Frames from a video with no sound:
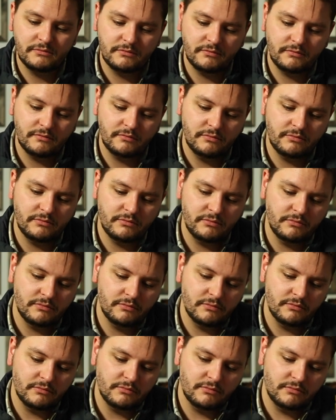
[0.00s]

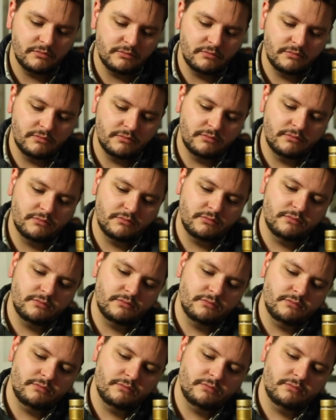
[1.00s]
(no one is talking)